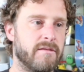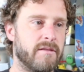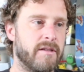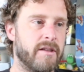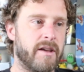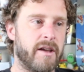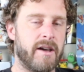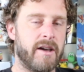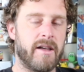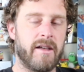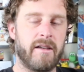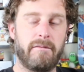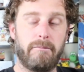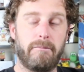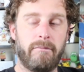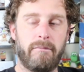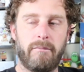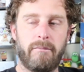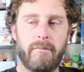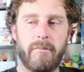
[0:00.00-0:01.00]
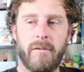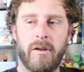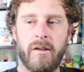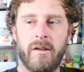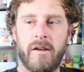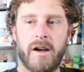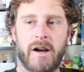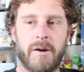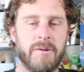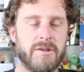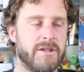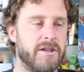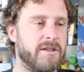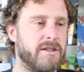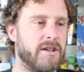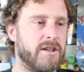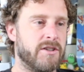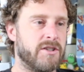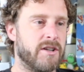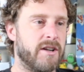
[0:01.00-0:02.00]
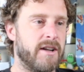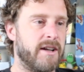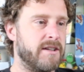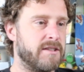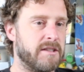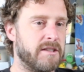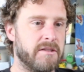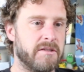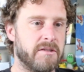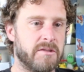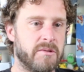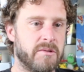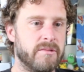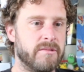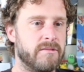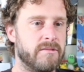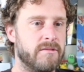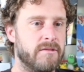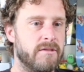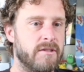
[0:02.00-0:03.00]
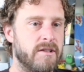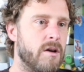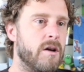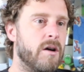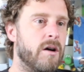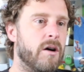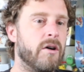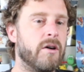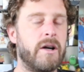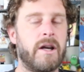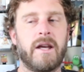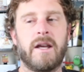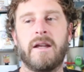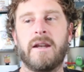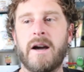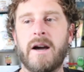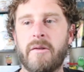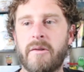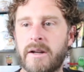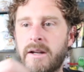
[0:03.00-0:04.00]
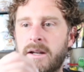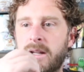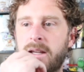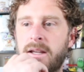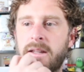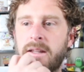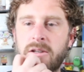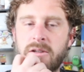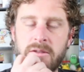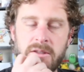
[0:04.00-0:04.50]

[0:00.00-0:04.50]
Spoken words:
Like, I'm just gonna touch on it. I just think this is cool. Okay, now we're gonna get into the